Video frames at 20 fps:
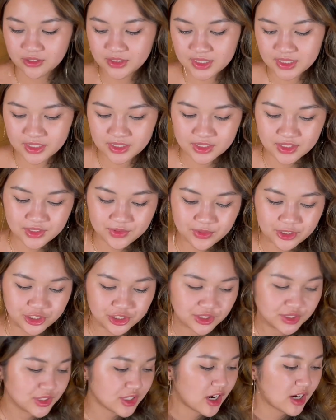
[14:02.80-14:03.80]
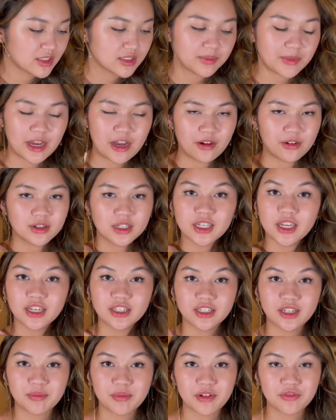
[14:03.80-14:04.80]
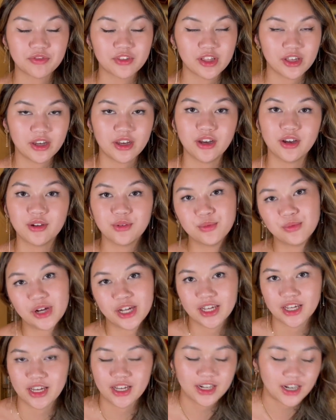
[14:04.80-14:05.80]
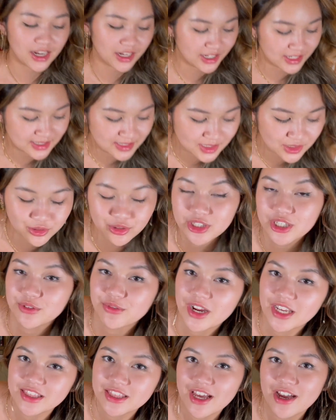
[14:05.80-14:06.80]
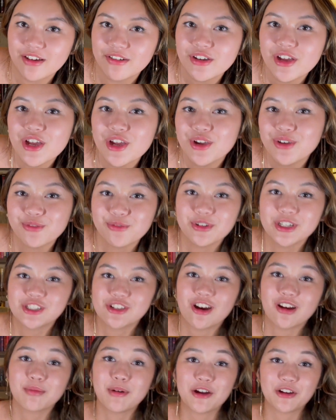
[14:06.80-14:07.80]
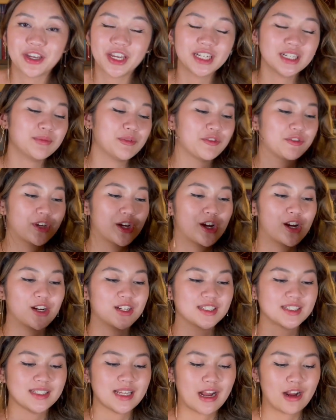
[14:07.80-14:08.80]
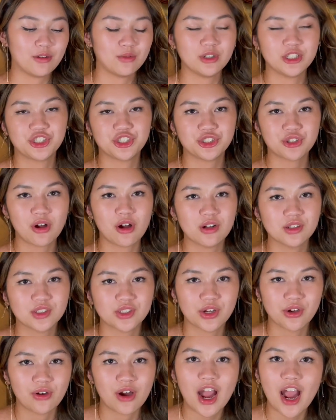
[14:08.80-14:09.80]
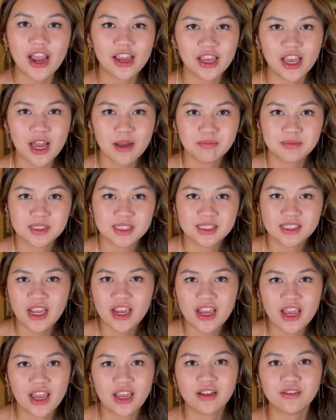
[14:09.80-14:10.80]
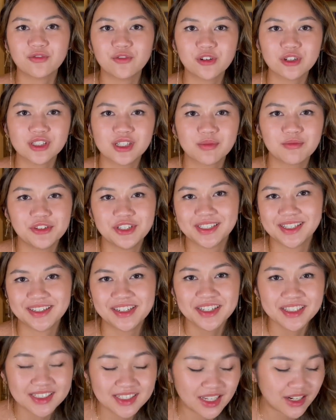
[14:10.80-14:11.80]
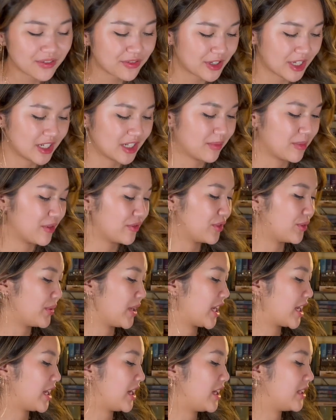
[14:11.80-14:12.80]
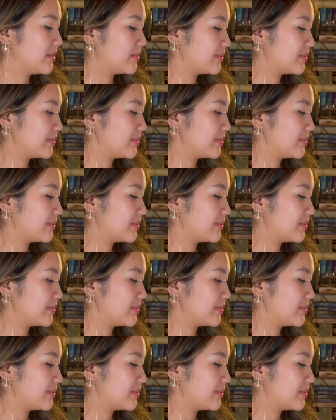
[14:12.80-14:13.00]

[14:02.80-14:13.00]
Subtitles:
since we just talked about Kingdom of the Wicked, I guess it's only right that we talk about Kingdom of the Curse now, which also I kept saying for some reason instead of Kingdom of the Wicked.